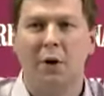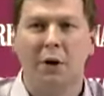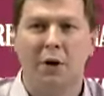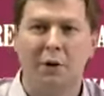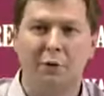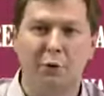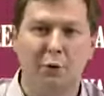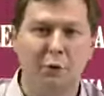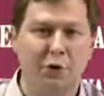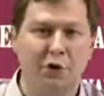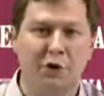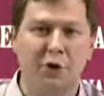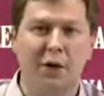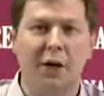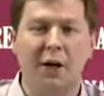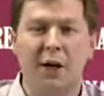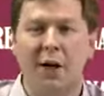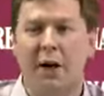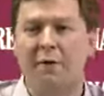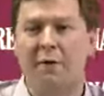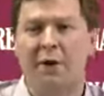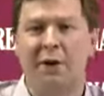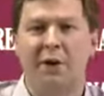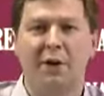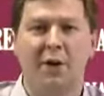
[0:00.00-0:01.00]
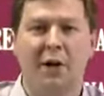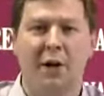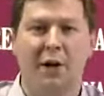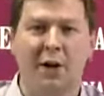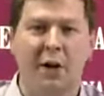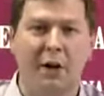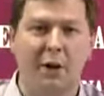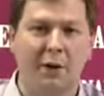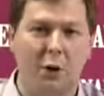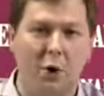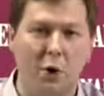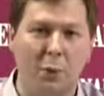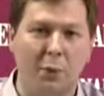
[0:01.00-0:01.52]
If you stay every day
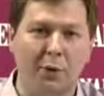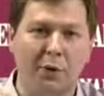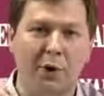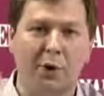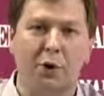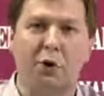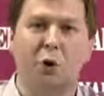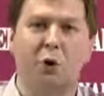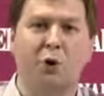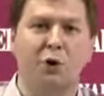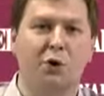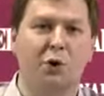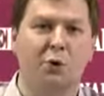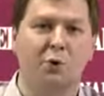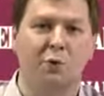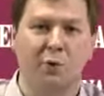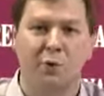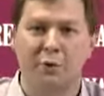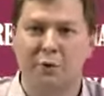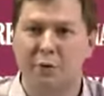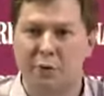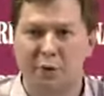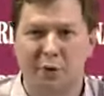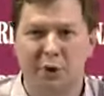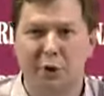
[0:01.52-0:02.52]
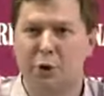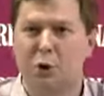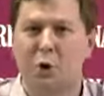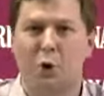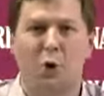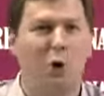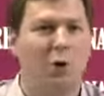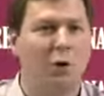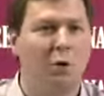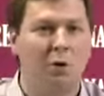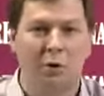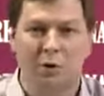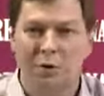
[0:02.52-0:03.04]
and open and close the, the
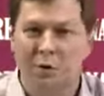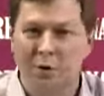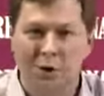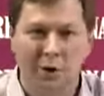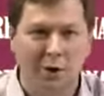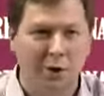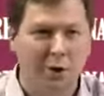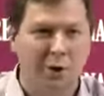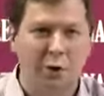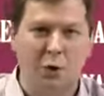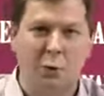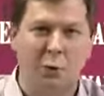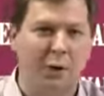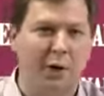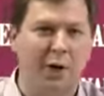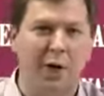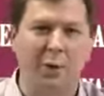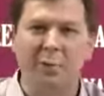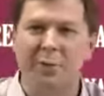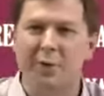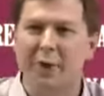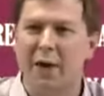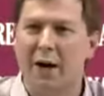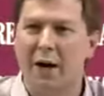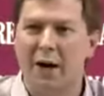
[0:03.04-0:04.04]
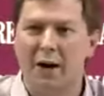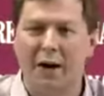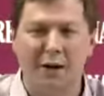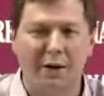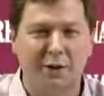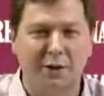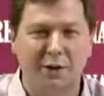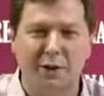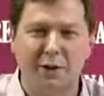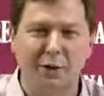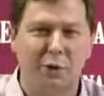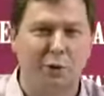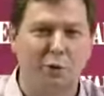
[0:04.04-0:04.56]
door, you became
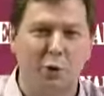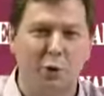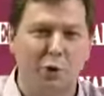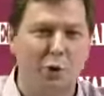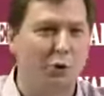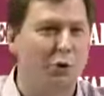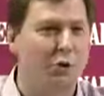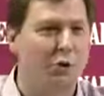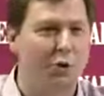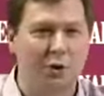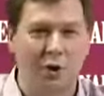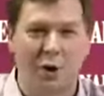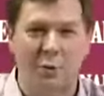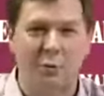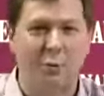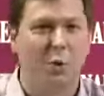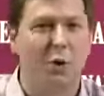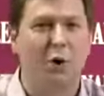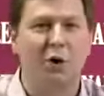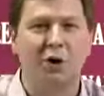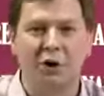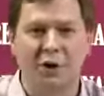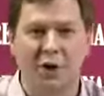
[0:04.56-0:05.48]
tired, you want some more